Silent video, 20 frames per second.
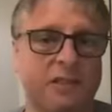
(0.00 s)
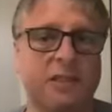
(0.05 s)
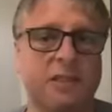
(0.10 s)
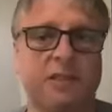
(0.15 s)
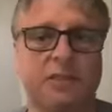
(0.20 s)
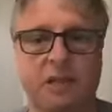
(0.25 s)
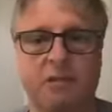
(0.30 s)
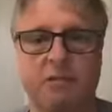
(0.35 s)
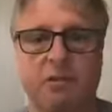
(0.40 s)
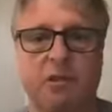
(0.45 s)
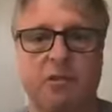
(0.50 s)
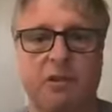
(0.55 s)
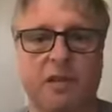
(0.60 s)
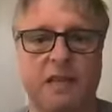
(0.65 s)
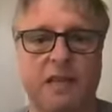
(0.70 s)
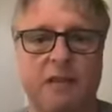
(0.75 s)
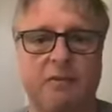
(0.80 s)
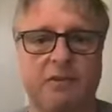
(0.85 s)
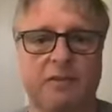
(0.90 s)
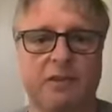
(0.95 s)
check with your
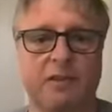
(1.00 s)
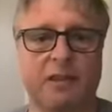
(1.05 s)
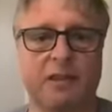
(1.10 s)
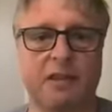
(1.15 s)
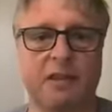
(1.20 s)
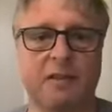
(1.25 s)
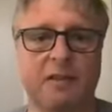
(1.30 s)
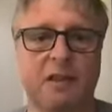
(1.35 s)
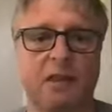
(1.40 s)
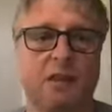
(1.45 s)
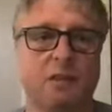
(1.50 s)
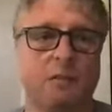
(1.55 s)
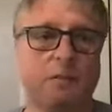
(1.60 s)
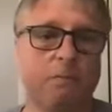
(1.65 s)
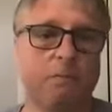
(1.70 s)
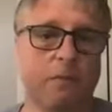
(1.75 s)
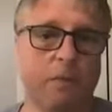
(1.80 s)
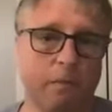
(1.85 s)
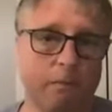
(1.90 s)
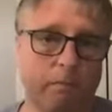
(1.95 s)
accountant, like
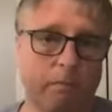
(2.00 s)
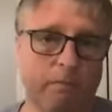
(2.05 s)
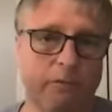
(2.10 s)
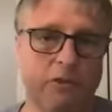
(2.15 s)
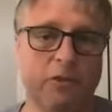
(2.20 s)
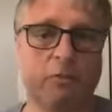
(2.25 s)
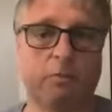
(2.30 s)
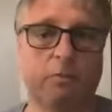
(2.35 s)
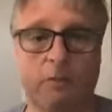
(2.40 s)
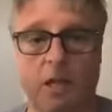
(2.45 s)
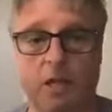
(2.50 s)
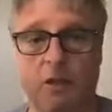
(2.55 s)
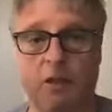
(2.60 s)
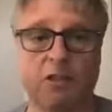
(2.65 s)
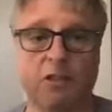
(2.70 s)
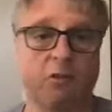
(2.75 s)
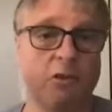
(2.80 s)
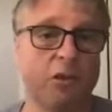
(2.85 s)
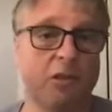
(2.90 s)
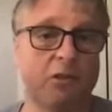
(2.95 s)
a lot
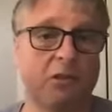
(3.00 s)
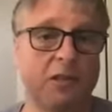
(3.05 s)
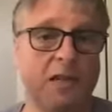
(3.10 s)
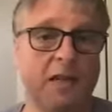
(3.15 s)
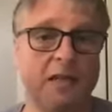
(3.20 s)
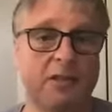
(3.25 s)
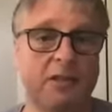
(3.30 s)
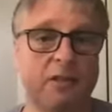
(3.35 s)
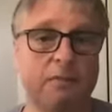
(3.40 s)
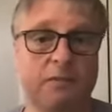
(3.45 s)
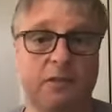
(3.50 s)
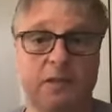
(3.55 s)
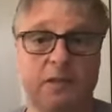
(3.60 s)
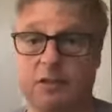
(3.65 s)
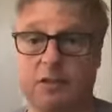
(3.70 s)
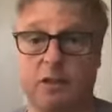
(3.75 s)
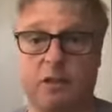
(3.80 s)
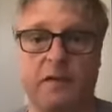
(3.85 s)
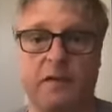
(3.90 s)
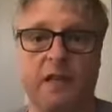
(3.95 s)
of grocery items, there's
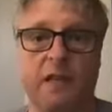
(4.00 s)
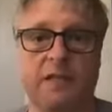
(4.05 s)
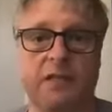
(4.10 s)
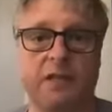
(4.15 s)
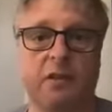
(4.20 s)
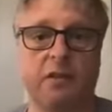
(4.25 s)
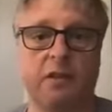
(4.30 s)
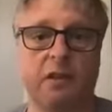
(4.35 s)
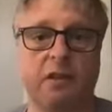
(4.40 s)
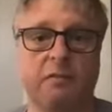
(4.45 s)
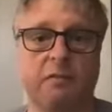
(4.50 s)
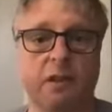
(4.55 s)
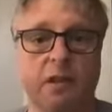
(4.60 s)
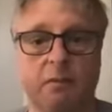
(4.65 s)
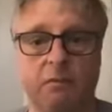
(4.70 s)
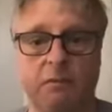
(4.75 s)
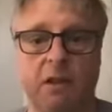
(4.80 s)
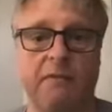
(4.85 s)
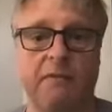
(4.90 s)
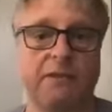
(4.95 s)
no VAT on it.
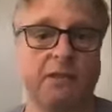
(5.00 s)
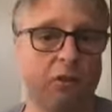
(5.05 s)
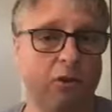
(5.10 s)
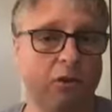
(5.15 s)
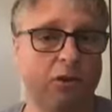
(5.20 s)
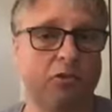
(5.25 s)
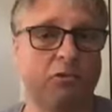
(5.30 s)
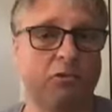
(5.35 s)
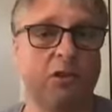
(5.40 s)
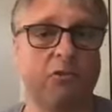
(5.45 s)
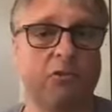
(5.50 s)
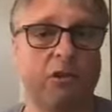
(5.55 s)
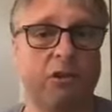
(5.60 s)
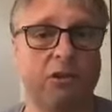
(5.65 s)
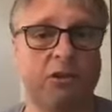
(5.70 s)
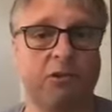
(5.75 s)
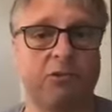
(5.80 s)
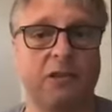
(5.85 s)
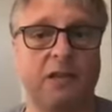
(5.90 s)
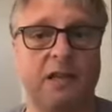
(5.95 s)
But if it's a luxury
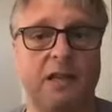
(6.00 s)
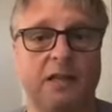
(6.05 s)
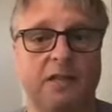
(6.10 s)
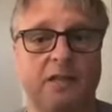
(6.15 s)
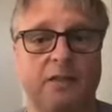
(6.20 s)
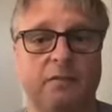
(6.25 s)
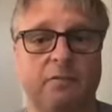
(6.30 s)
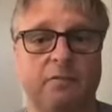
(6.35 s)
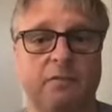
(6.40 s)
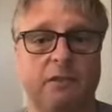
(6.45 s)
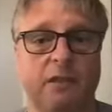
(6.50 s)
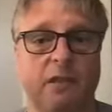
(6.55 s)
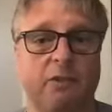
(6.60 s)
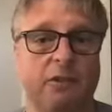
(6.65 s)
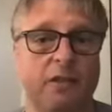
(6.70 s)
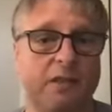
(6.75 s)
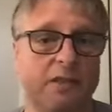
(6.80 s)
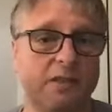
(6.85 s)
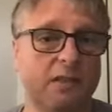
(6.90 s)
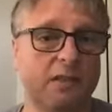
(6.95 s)
grocery item, there
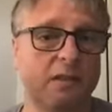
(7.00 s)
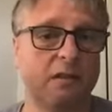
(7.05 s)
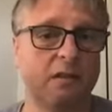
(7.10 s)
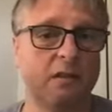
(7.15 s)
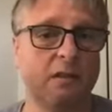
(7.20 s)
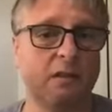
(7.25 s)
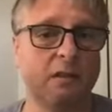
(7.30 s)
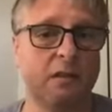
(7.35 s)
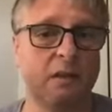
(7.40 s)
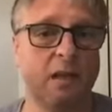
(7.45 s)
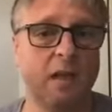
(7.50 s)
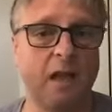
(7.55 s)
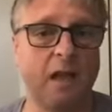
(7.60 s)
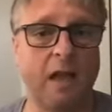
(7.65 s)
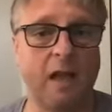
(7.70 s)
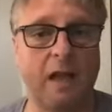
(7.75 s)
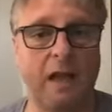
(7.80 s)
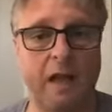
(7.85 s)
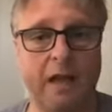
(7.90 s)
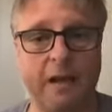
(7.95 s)
is.
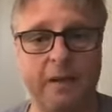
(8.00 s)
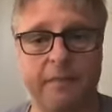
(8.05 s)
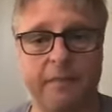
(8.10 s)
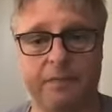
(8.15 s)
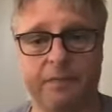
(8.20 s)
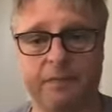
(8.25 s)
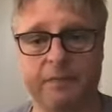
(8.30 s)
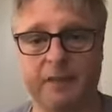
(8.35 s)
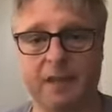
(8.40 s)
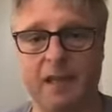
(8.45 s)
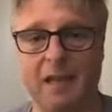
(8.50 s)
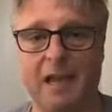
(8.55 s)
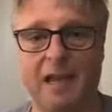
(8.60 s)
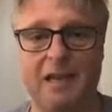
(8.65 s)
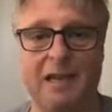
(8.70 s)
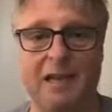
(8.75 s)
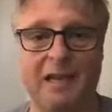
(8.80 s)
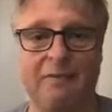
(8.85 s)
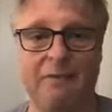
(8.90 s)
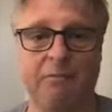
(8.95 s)
And
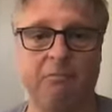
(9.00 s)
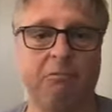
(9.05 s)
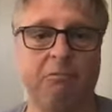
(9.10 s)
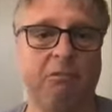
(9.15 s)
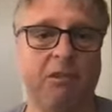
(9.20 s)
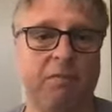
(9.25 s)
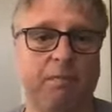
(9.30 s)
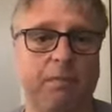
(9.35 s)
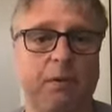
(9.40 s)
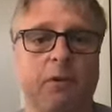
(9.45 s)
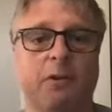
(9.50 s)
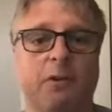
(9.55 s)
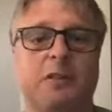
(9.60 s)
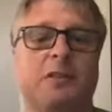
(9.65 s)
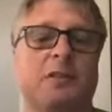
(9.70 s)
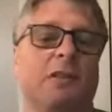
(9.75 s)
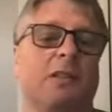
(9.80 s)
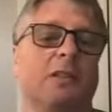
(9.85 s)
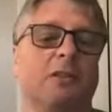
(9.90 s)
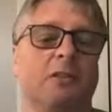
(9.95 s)
even with
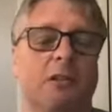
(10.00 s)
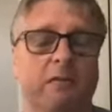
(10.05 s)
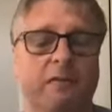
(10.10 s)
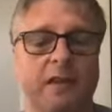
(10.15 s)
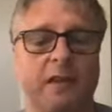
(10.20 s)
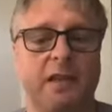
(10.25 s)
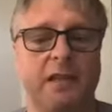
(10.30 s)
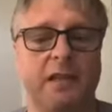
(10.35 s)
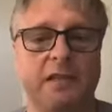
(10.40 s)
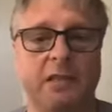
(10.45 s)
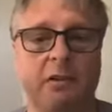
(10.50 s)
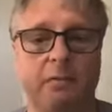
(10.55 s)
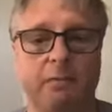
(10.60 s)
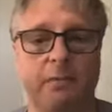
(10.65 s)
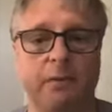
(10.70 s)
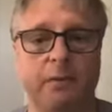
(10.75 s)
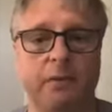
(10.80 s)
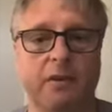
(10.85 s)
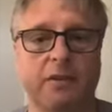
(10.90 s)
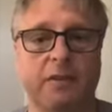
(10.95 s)
books, there's no VAT
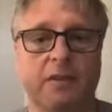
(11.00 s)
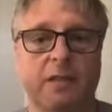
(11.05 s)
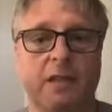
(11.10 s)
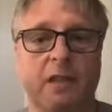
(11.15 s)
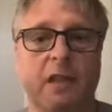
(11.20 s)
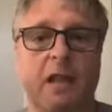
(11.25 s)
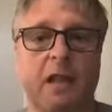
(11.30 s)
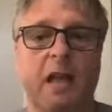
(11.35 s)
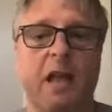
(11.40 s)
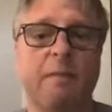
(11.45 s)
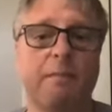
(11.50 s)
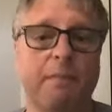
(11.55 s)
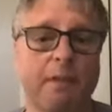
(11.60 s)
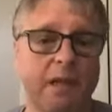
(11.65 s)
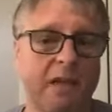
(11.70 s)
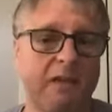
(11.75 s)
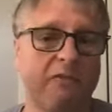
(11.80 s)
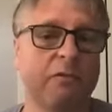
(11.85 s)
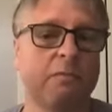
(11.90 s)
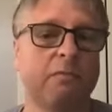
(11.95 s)
on books,
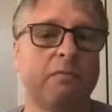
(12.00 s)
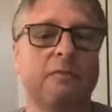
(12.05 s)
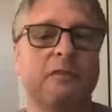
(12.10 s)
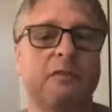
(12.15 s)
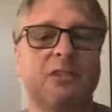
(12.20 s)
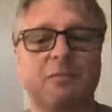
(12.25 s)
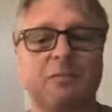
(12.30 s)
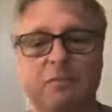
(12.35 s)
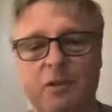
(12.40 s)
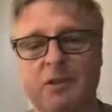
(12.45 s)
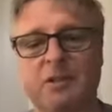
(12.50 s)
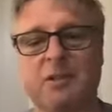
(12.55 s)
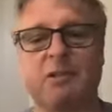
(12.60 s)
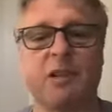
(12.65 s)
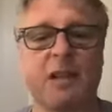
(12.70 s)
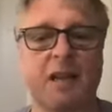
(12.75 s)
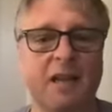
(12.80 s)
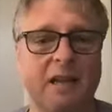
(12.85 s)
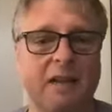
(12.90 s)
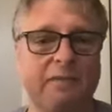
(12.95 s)
apart from some books
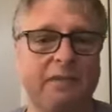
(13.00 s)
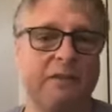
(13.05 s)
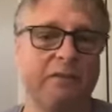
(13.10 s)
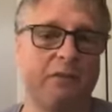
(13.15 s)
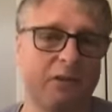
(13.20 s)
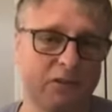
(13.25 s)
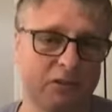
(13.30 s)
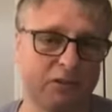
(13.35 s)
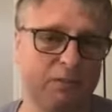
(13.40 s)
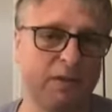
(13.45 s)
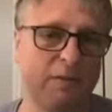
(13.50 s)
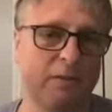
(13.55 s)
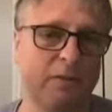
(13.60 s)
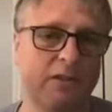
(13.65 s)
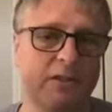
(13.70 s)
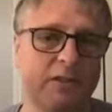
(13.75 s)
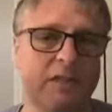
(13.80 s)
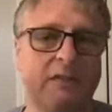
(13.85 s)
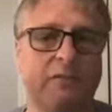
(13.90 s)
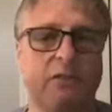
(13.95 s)
that are, if they've got
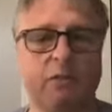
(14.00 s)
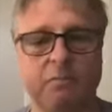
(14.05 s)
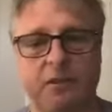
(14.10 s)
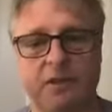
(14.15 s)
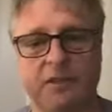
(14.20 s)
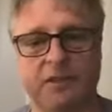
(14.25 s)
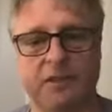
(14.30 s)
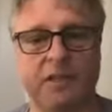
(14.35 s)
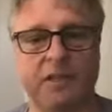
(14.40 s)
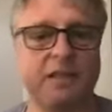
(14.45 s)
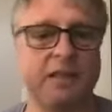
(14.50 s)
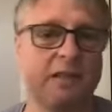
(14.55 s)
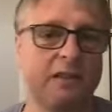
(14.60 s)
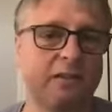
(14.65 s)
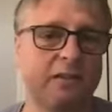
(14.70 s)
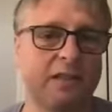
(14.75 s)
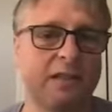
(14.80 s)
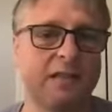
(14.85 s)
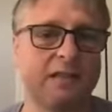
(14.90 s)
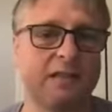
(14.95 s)
supplements in from the CD
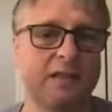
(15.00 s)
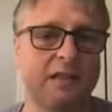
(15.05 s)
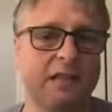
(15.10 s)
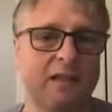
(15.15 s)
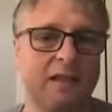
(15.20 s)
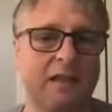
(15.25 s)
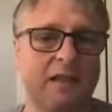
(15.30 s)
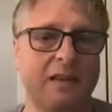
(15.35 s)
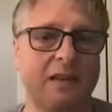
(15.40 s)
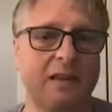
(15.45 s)
and things like that.